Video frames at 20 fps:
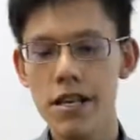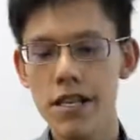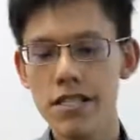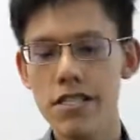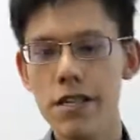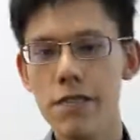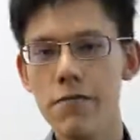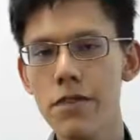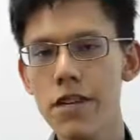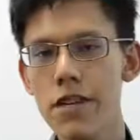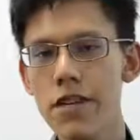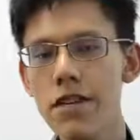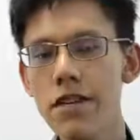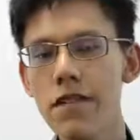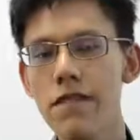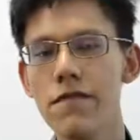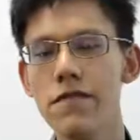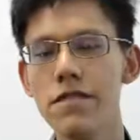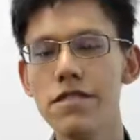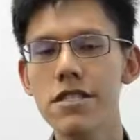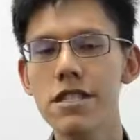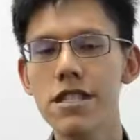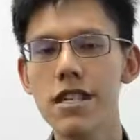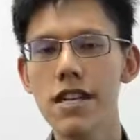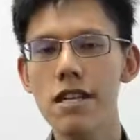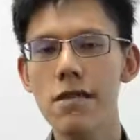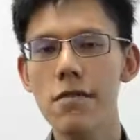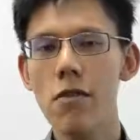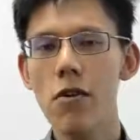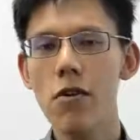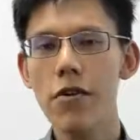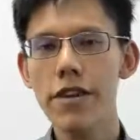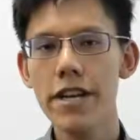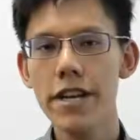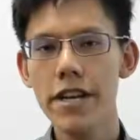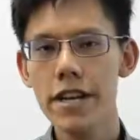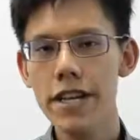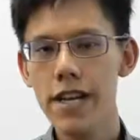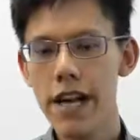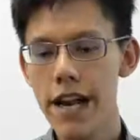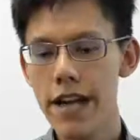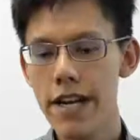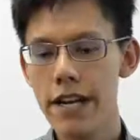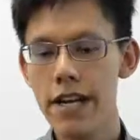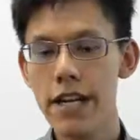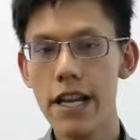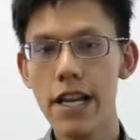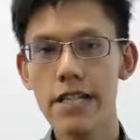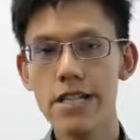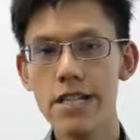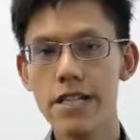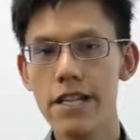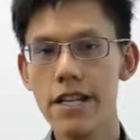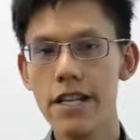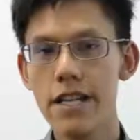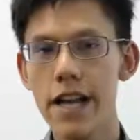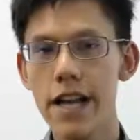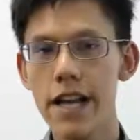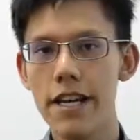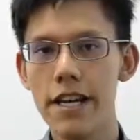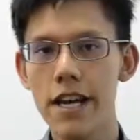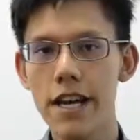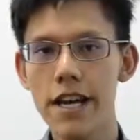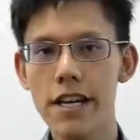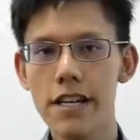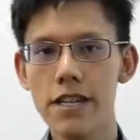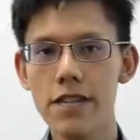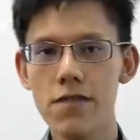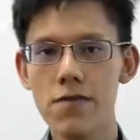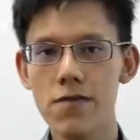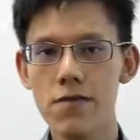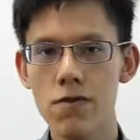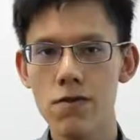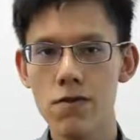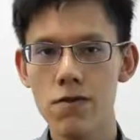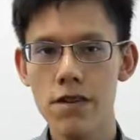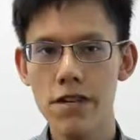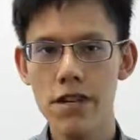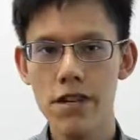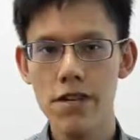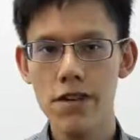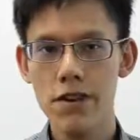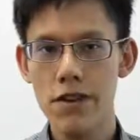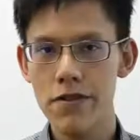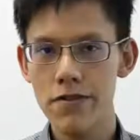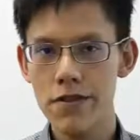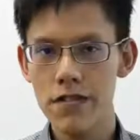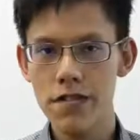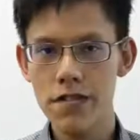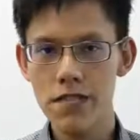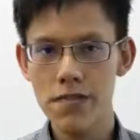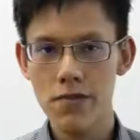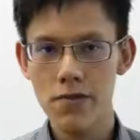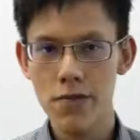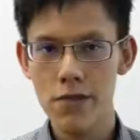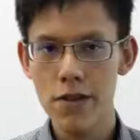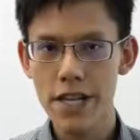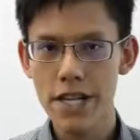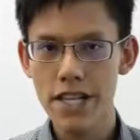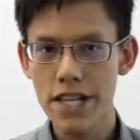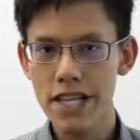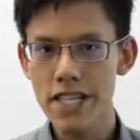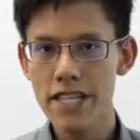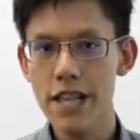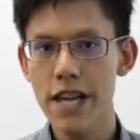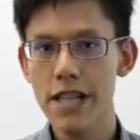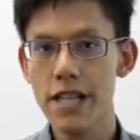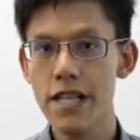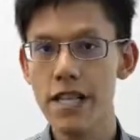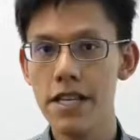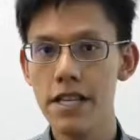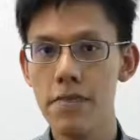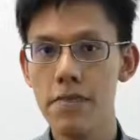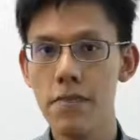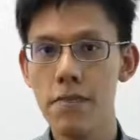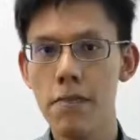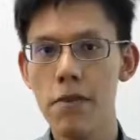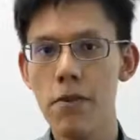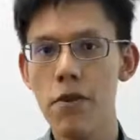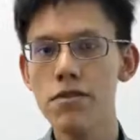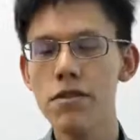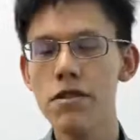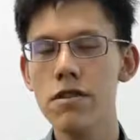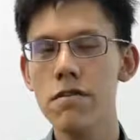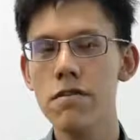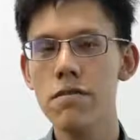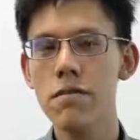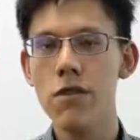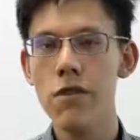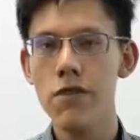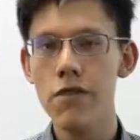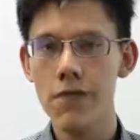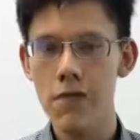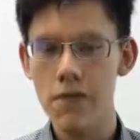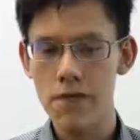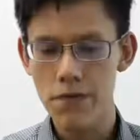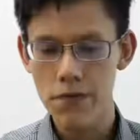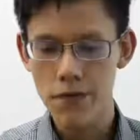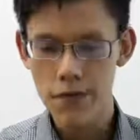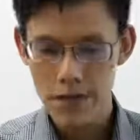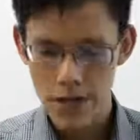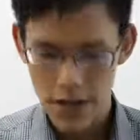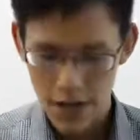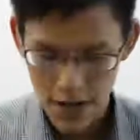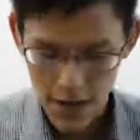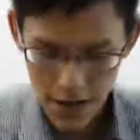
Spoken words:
same thing, first thing in the morning and last thing at night. So you're just rolling this at the bottom of your foot